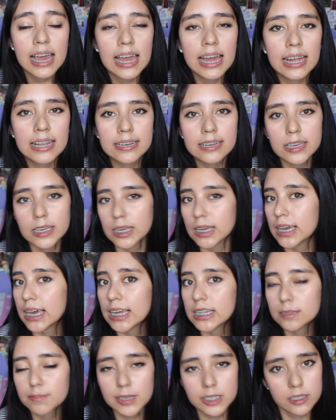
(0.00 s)
And
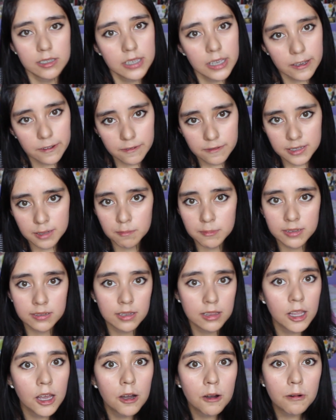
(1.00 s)
especially if someone's
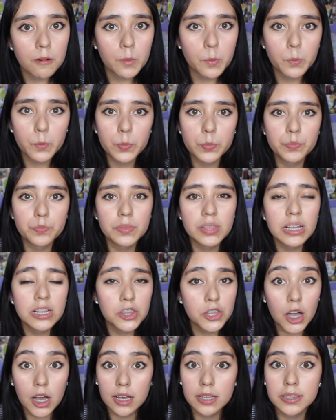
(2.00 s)
alone,
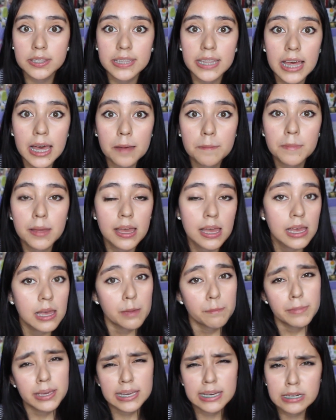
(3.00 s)
talk to
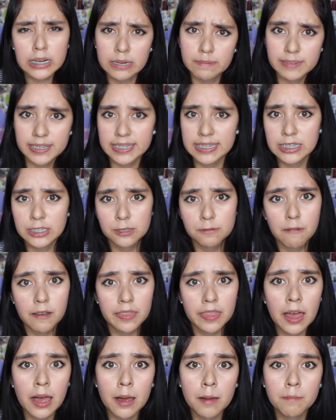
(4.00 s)
them, make a conversation
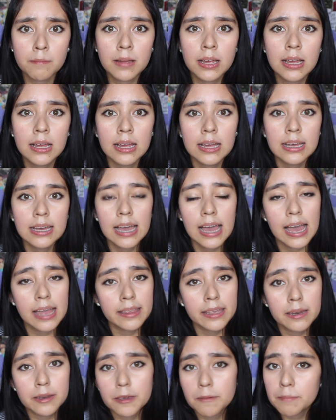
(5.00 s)
with them,
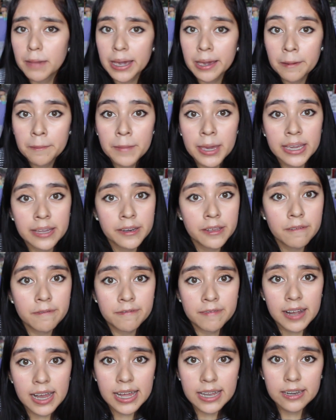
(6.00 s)
and then you might make a new
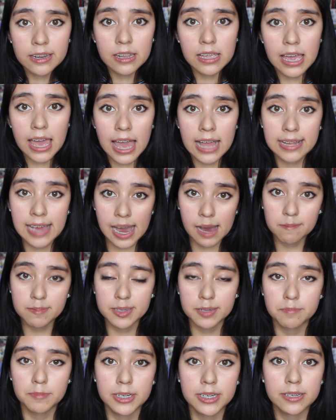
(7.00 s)
friend and have
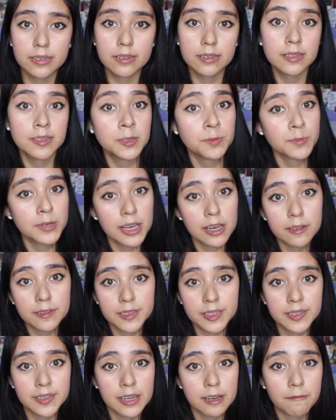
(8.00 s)
someone
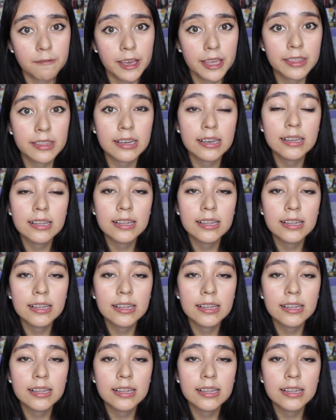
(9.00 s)
else to sit with.